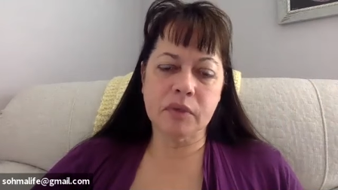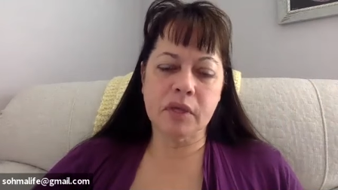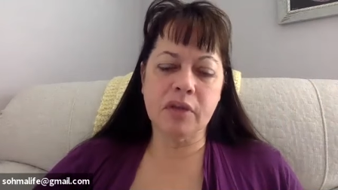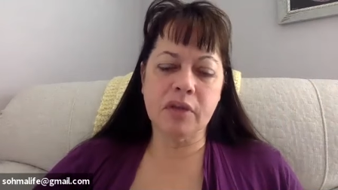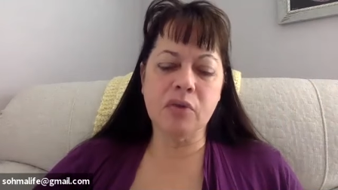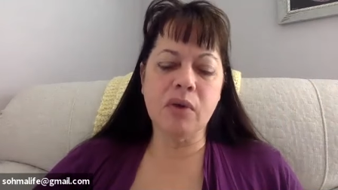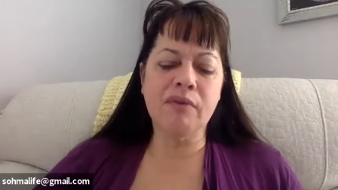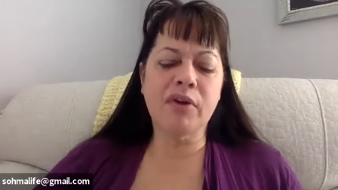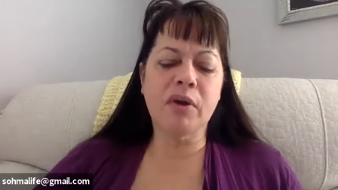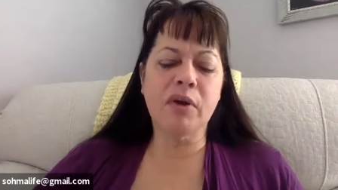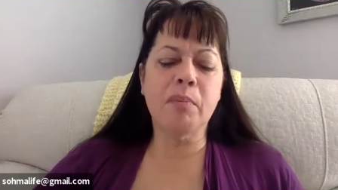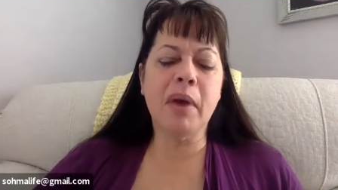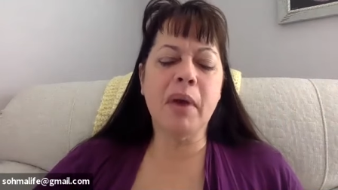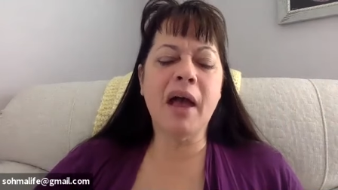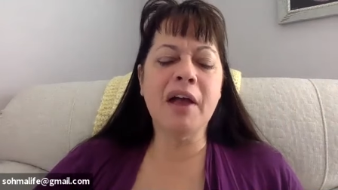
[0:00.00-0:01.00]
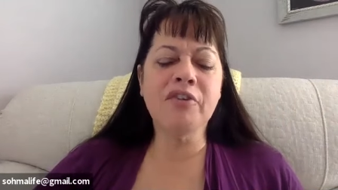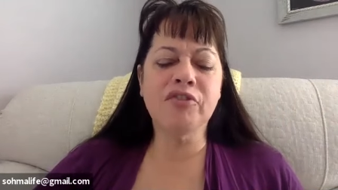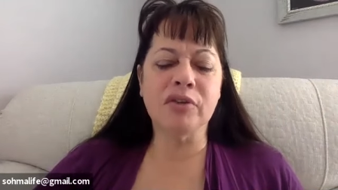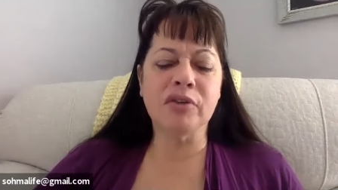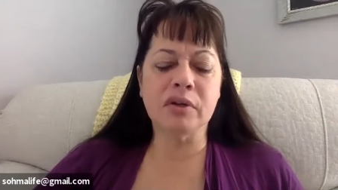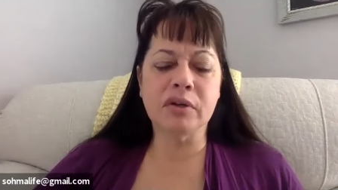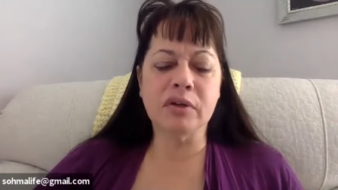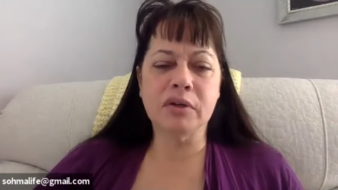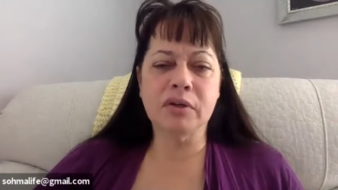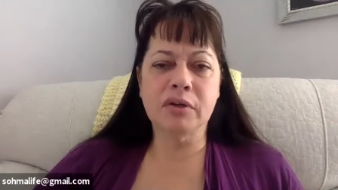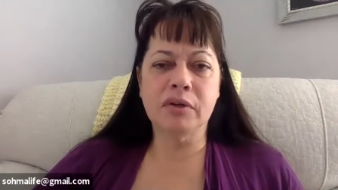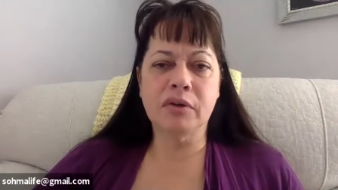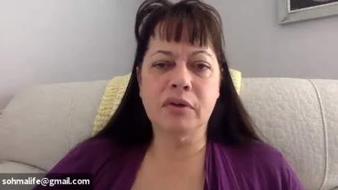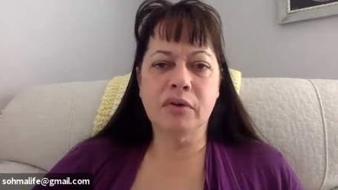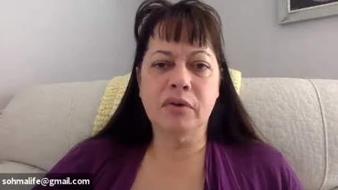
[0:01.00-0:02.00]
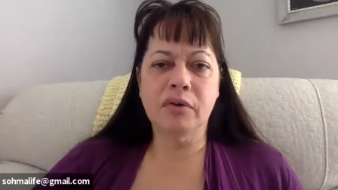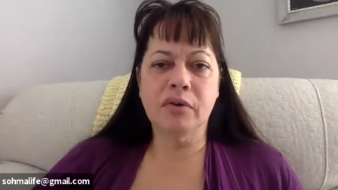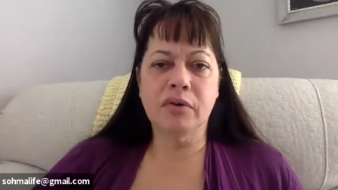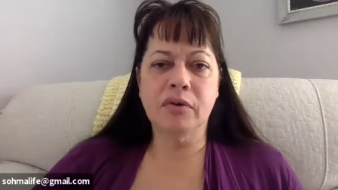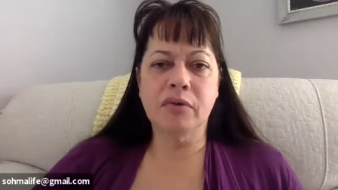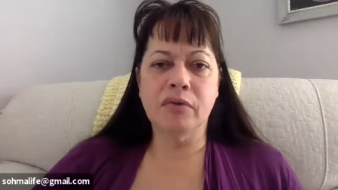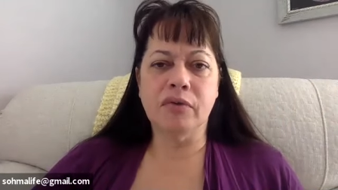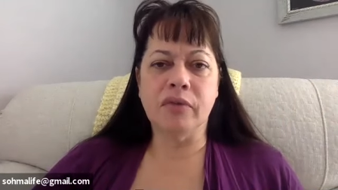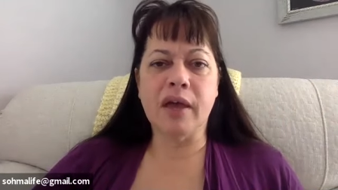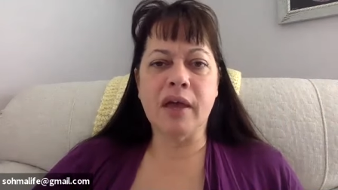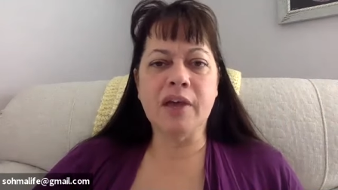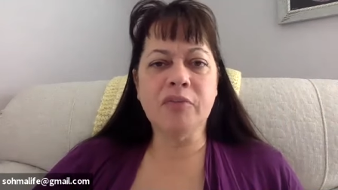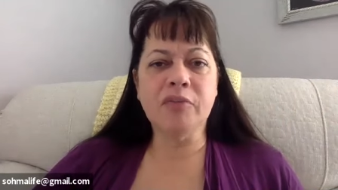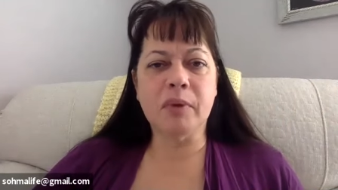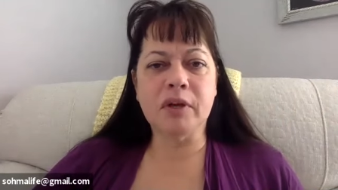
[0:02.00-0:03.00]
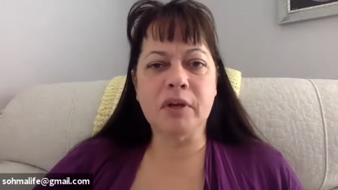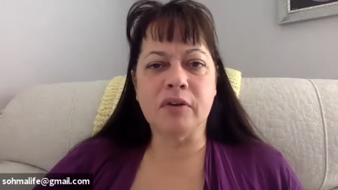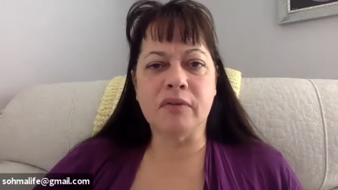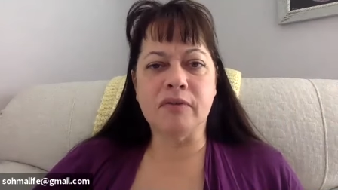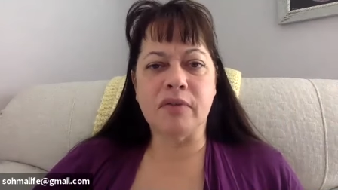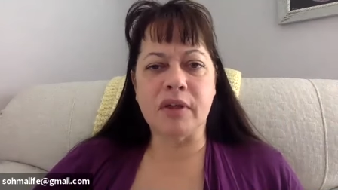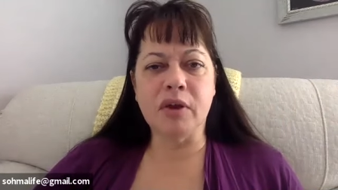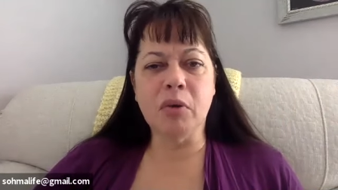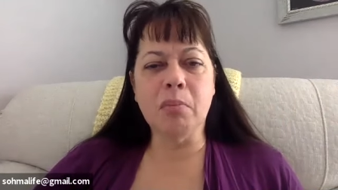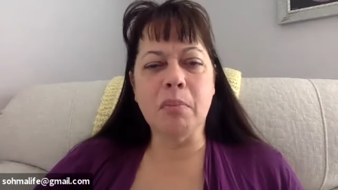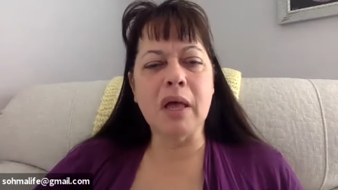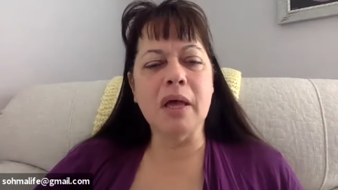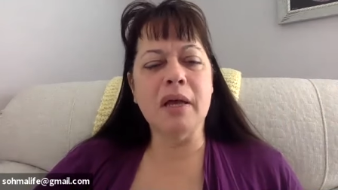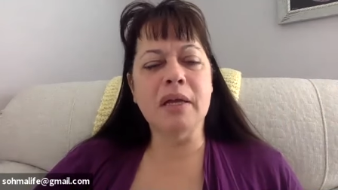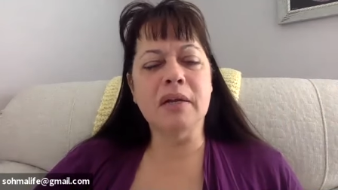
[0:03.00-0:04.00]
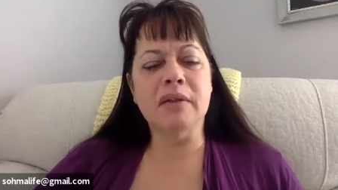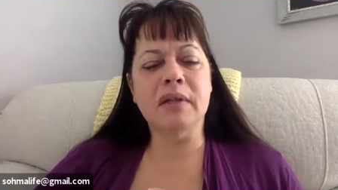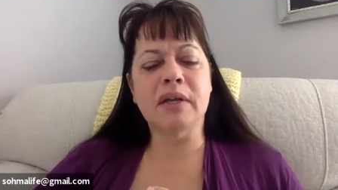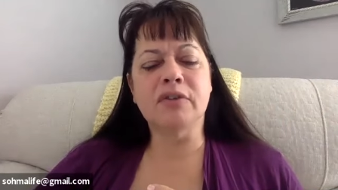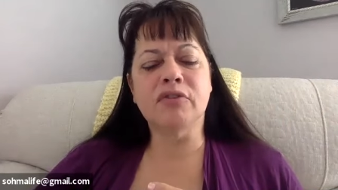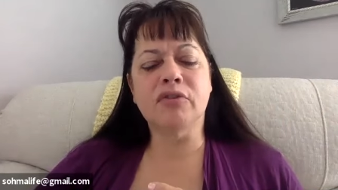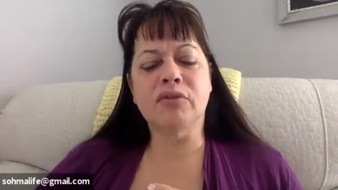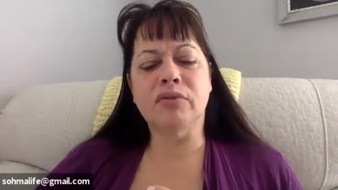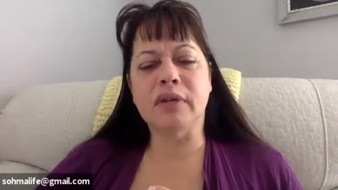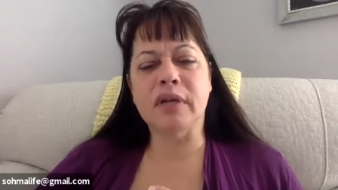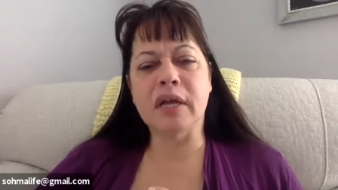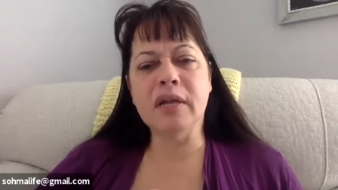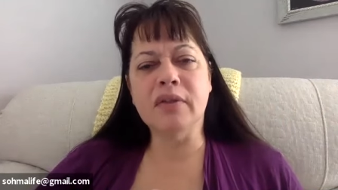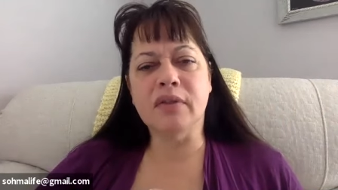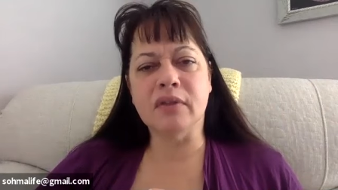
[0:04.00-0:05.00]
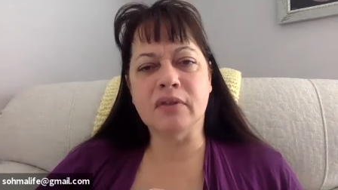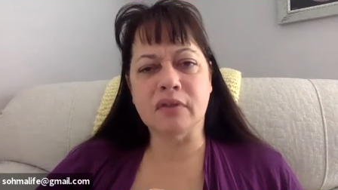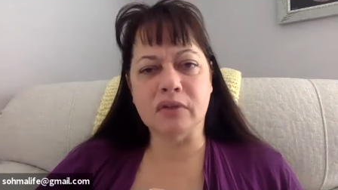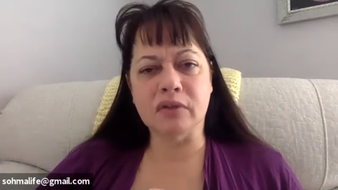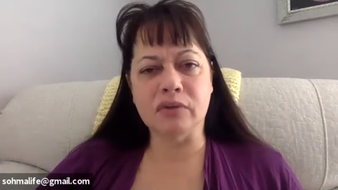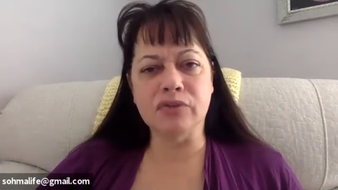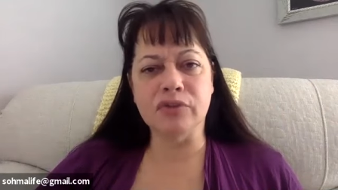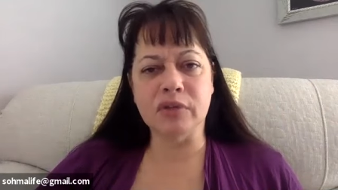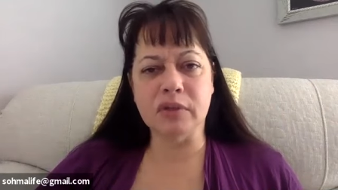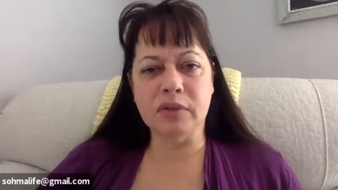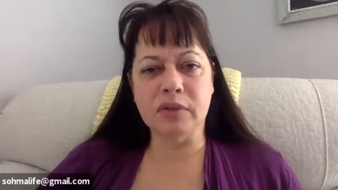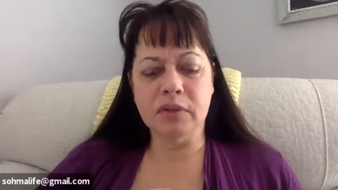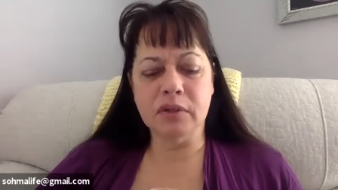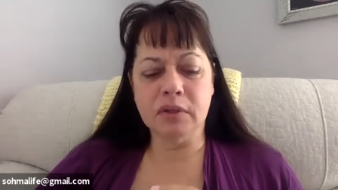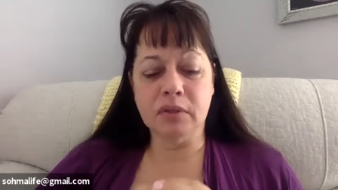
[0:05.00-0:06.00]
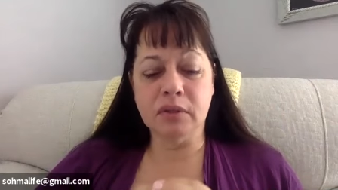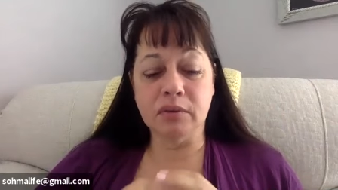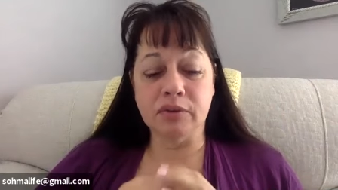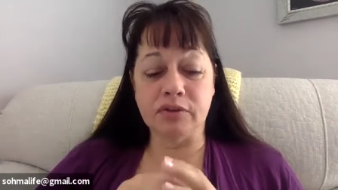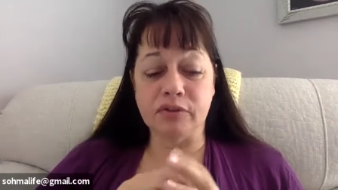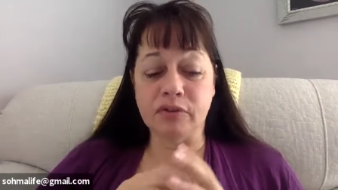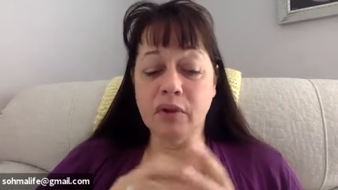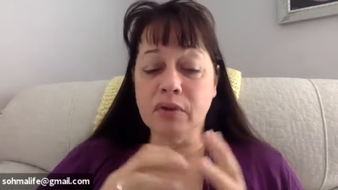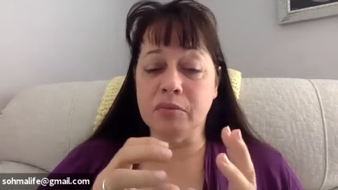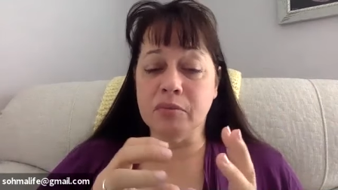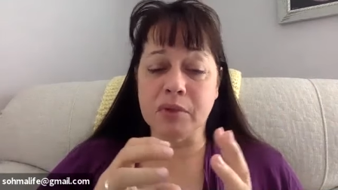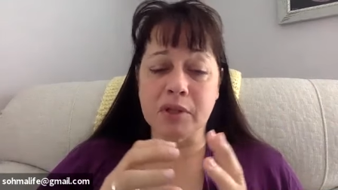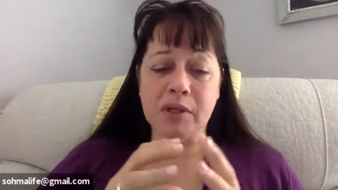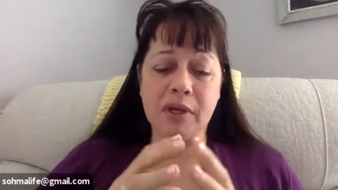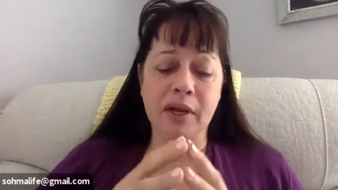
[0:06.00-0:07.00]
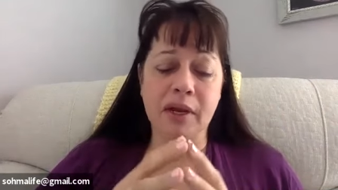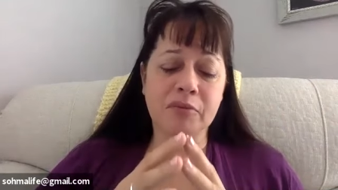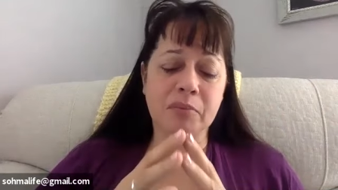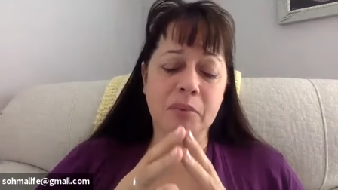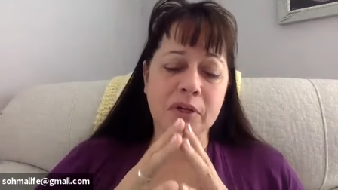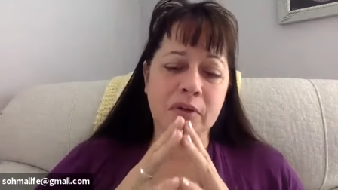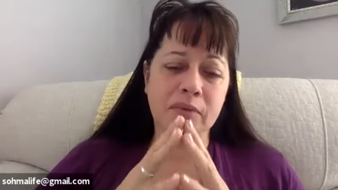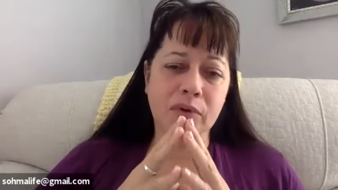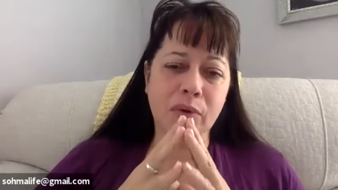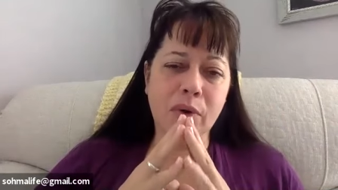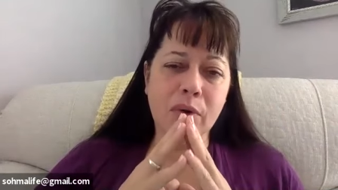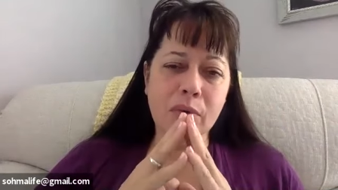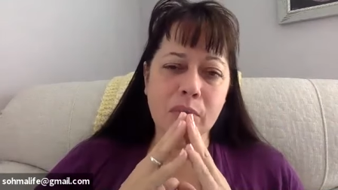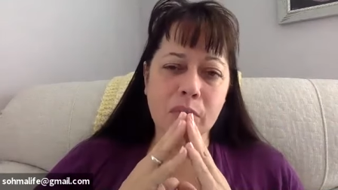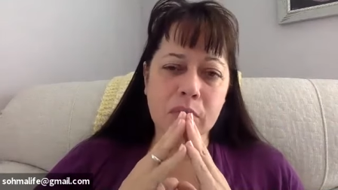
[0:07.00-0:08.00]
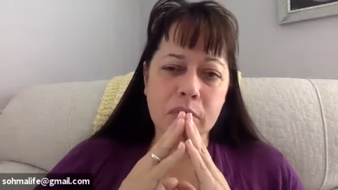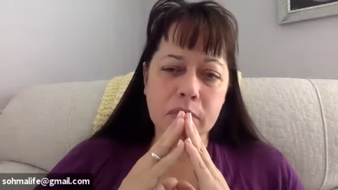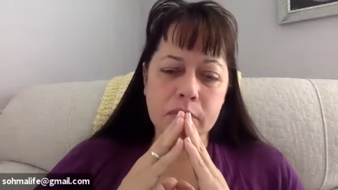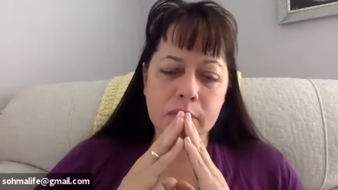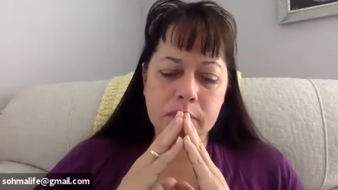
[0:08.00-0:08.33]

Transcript: Can you have compassion for the aspect of their mind that has created this illusion, which is ultimately an aspect of your own,